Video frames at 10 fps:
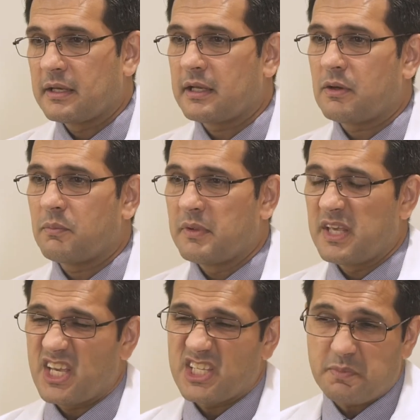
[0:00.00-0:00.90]
Now,
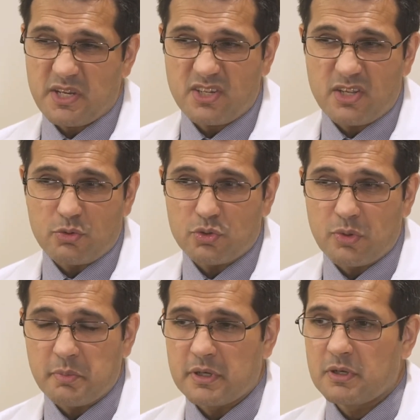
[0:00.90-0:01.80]
especially in those
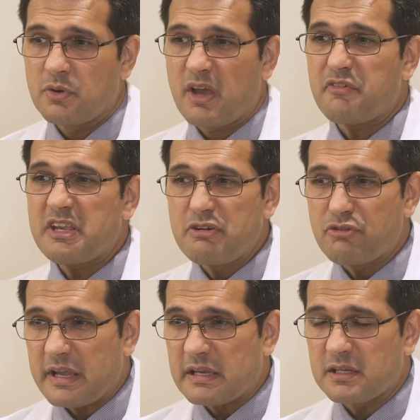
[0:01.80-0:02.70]
women who have
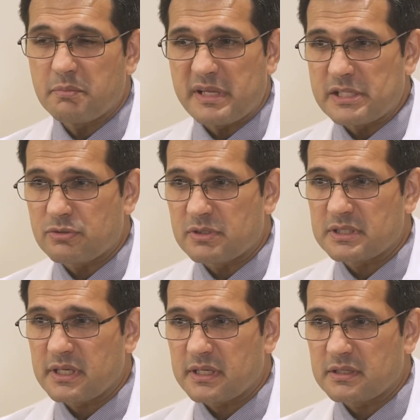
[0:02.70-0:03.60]
irregular menstrual
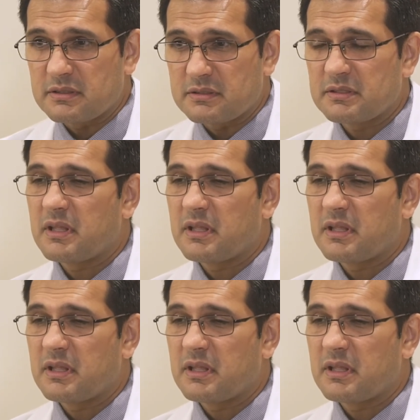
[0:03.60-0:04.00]
cycles,